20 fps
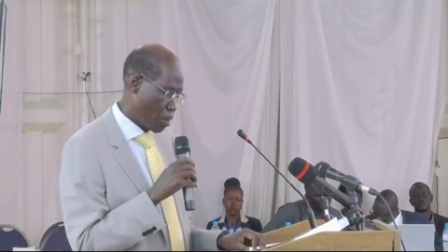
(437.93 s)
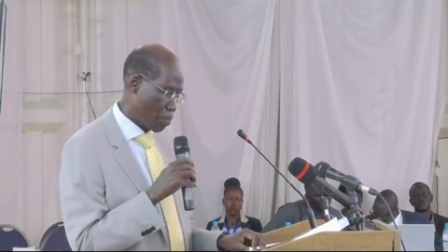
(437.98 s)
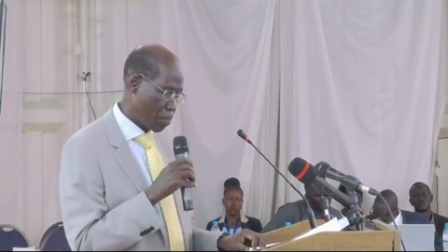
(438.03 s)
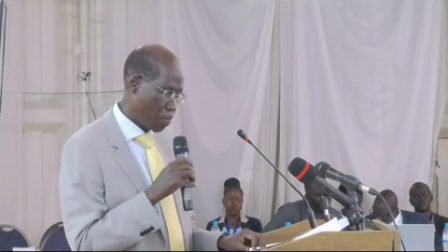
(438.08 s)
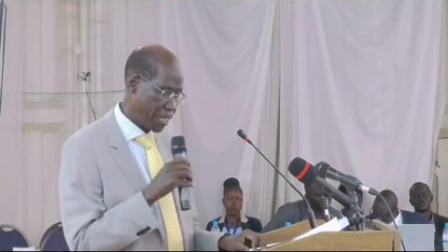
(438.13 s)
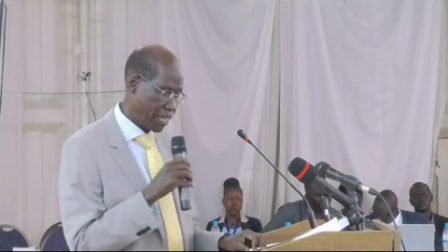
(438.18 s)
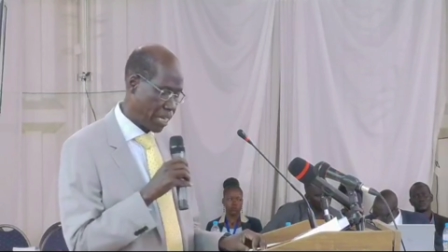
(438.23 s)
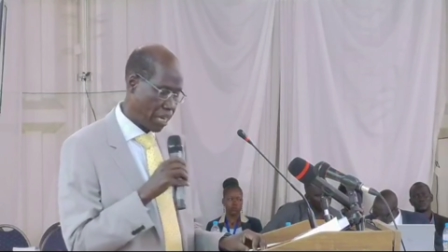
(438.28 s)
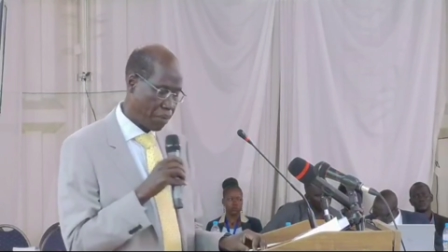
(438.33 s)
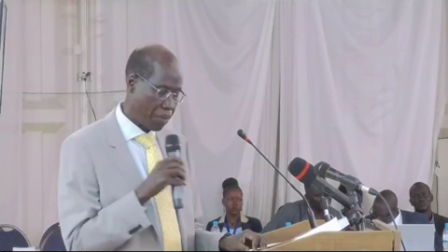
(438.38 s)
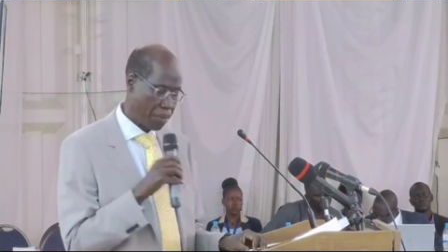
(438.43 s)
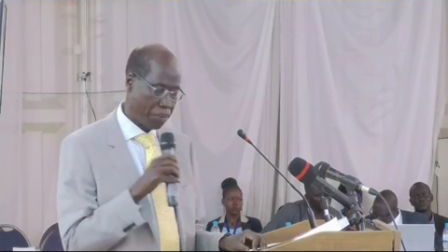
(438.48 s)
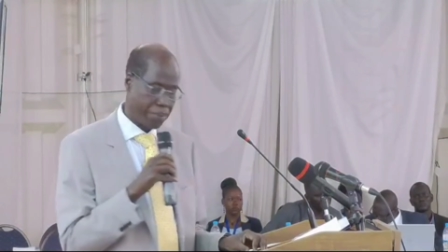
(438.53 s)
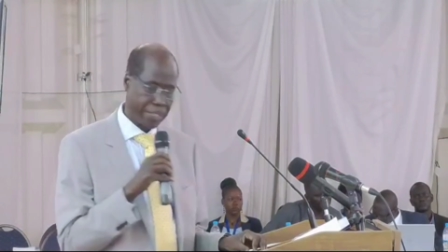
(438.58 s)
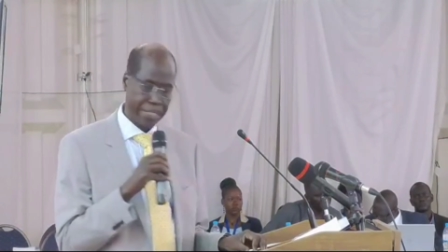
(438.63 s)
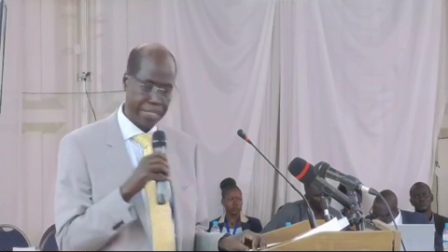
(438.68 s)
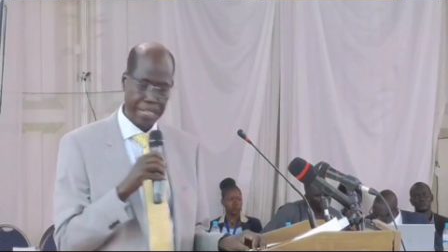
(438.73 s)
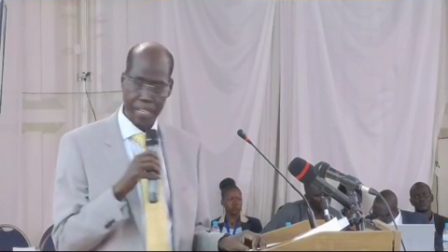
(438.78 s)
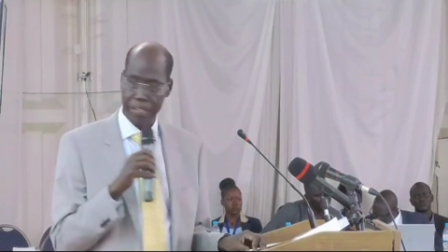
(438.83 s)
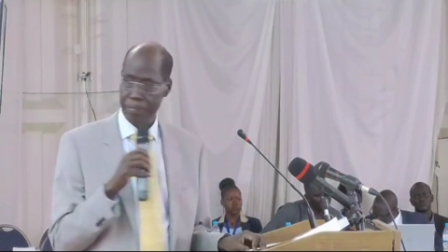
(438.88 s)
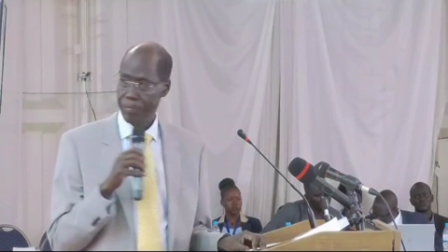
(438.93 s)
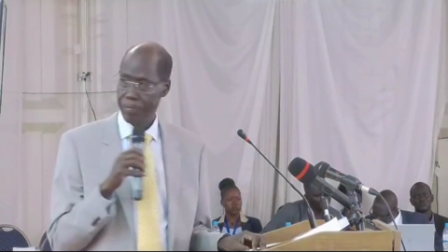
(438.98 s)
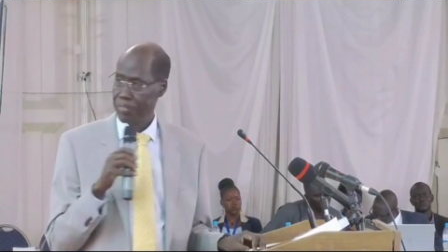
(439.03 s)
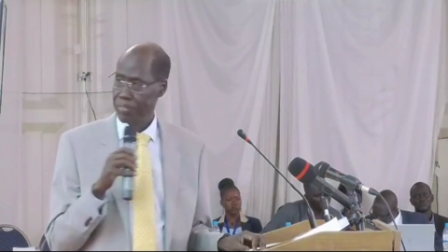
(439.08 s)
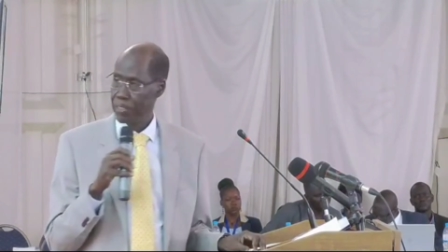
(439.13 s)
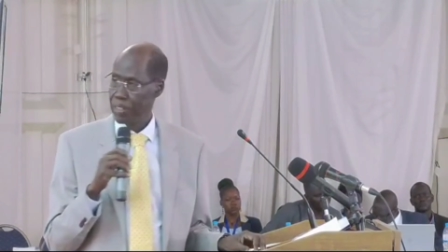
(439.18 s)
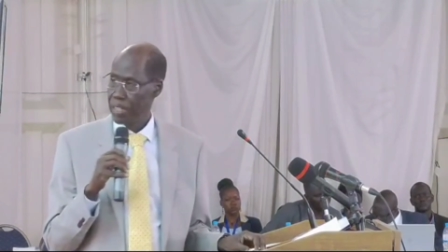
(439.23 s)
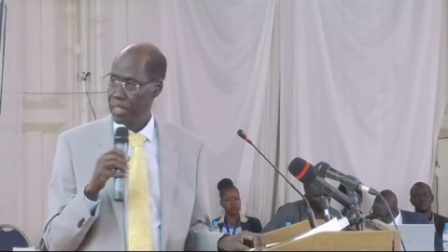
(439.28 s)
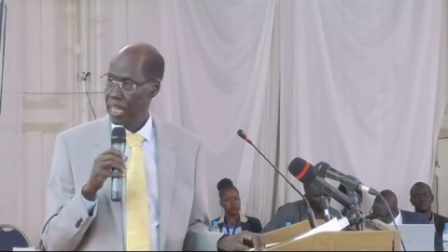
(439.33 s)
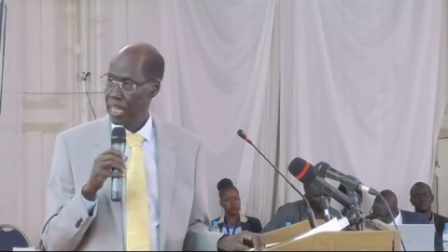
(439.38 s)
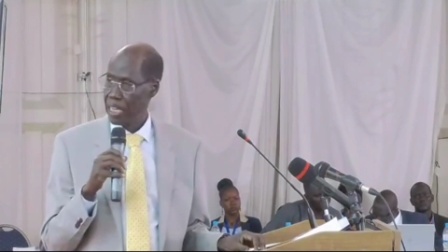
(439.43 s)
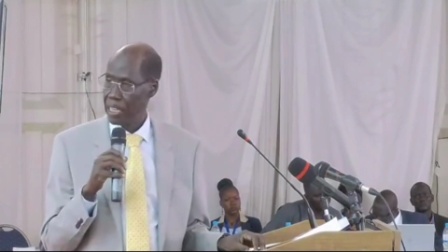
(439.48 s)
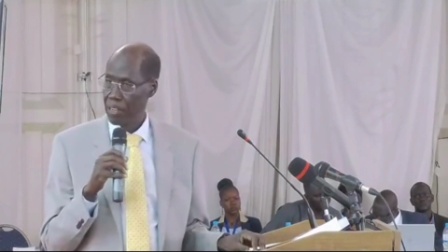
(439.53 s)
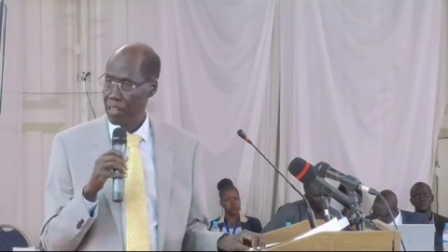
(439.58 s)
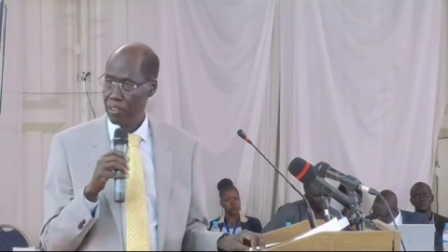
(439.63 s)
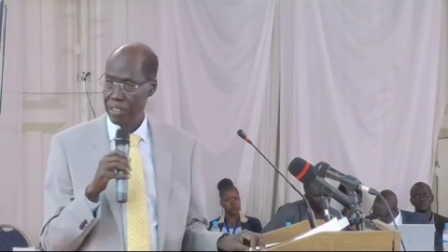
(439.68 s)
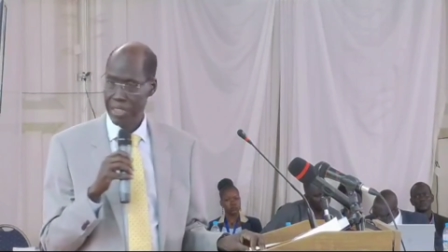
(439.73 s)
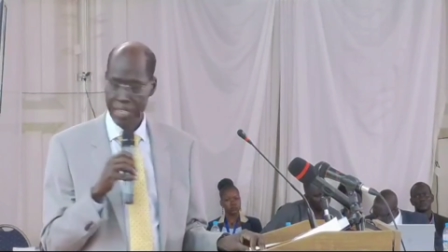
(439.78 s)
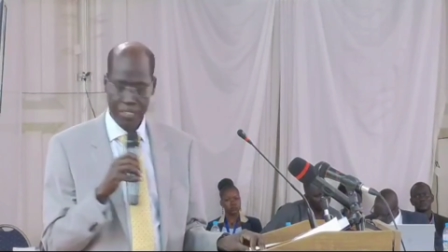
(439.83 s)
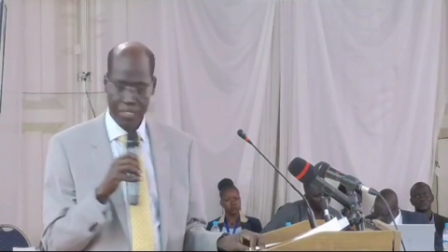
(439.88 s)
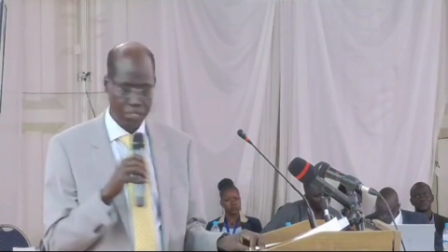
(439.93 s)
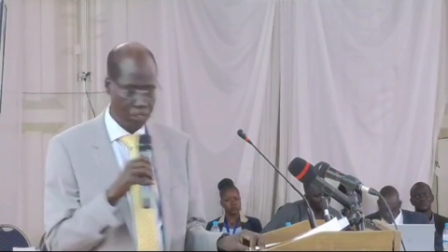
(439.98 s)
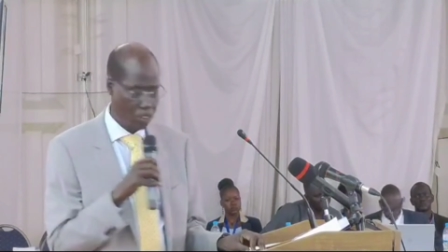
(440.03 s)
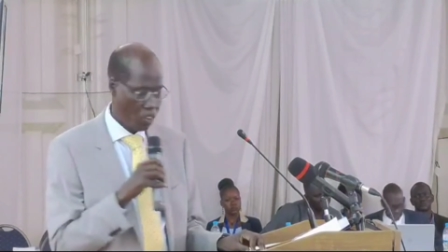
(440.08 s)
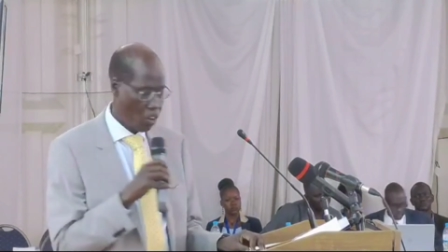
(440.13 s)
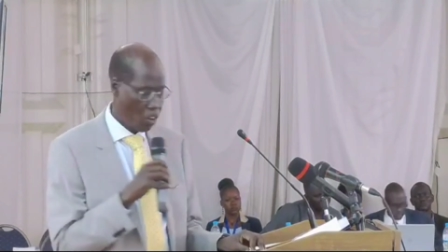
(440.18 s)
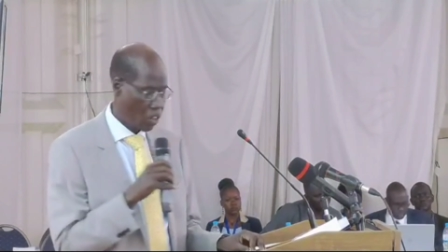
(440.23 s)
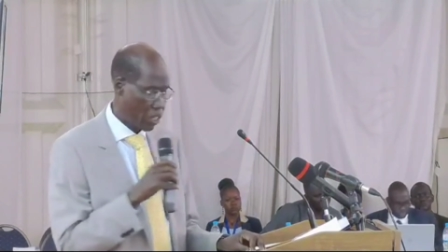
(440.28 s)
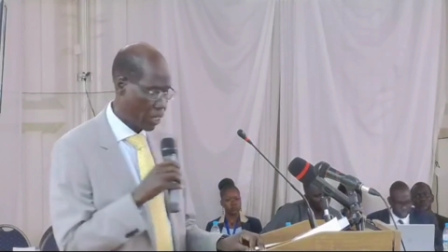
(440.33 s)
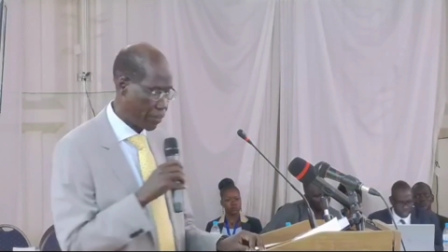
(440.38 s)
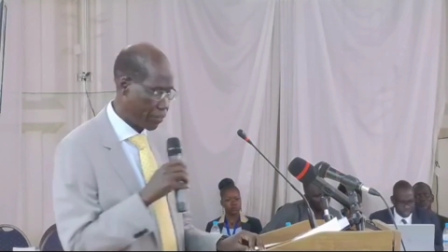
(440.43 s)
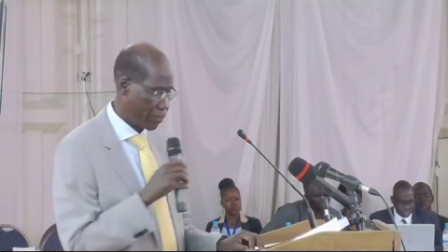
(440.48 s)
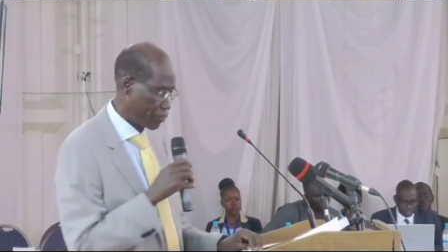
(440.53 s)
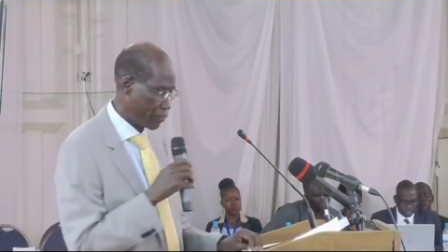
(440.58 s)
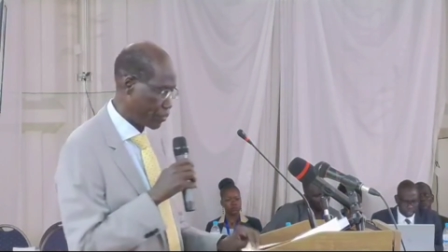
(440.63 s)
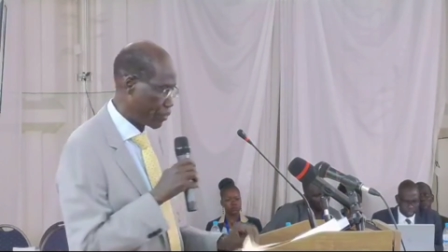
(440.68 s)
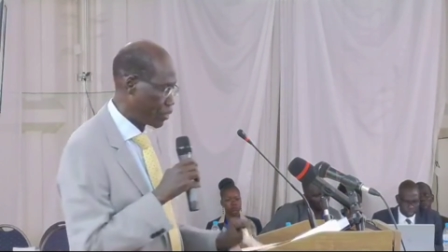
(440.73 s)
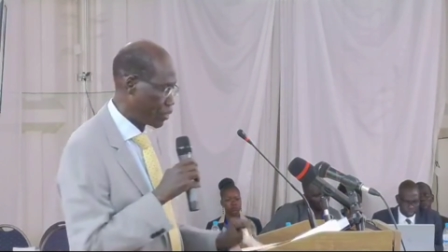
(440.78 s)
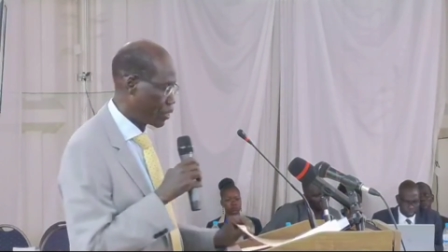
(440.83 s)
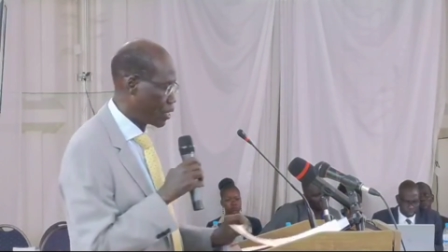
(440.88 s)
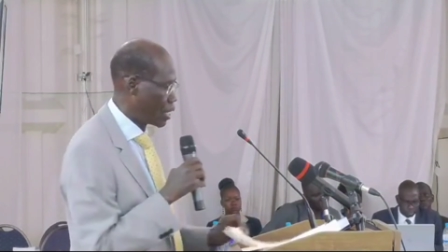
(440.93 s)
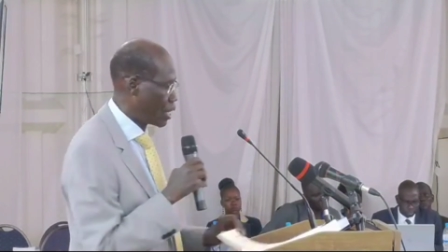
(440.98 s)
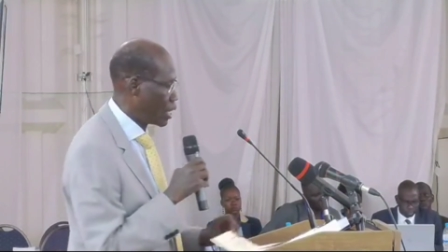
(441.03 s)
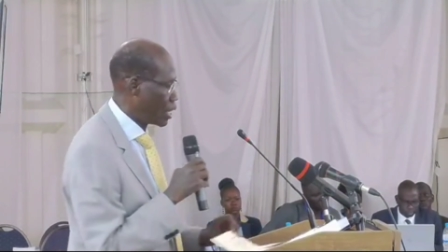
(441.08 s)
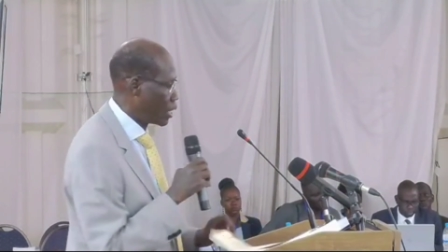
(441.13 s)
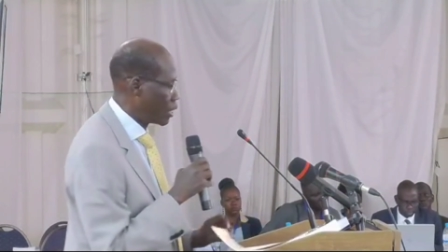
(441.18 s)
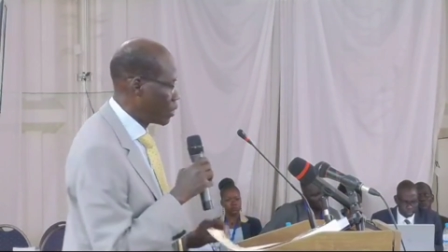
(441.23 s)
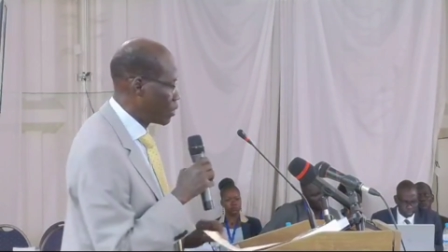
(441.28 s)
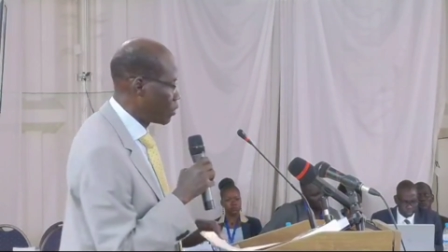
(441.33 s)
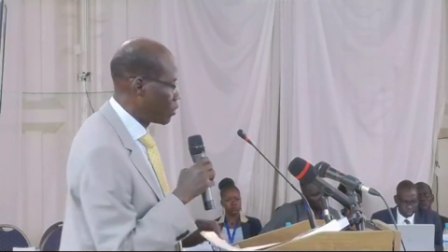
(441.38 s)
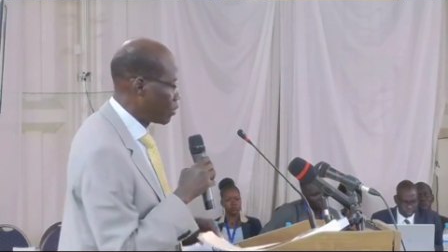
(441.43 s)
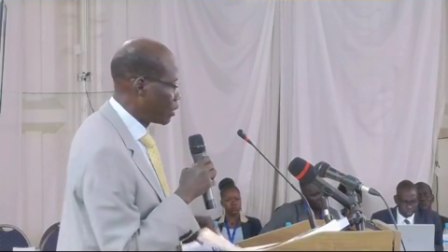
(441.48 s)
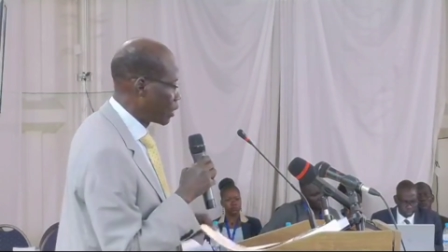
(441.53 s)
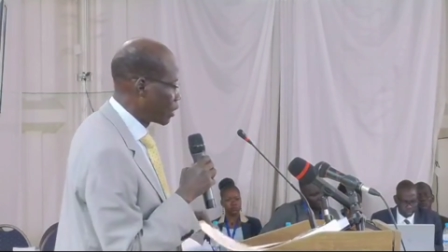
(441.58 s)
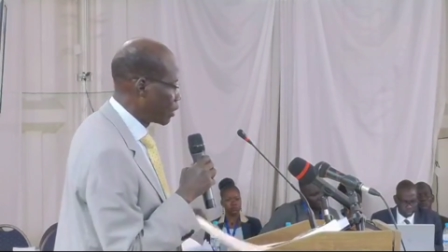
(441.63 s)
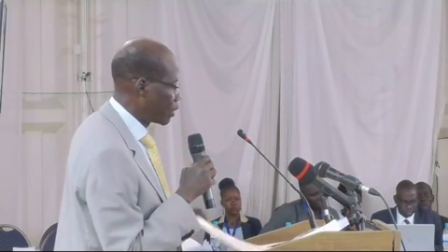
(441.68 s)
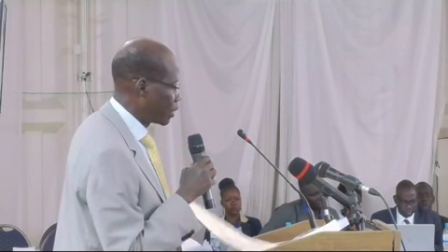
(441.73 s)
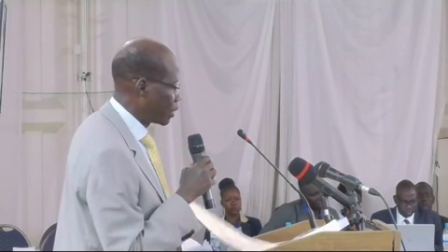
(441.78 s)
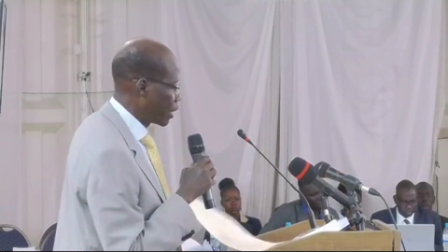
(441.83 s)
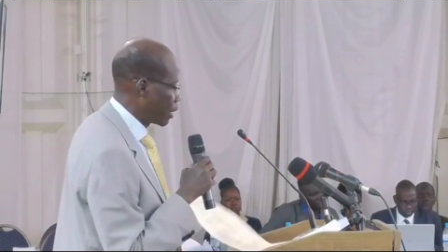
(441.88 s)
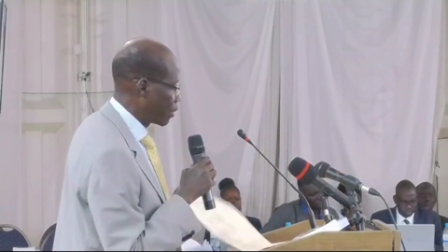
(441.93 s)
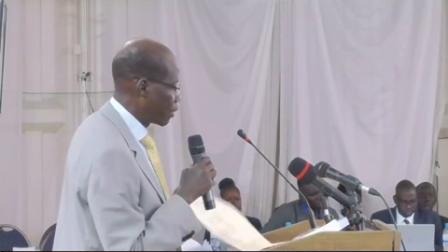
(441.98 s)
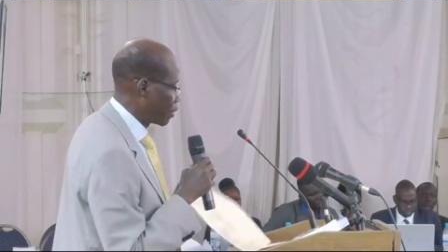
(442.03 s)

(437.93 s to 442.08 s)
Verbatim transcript: Barnaba Marial and our guest of honor, distinguished guests,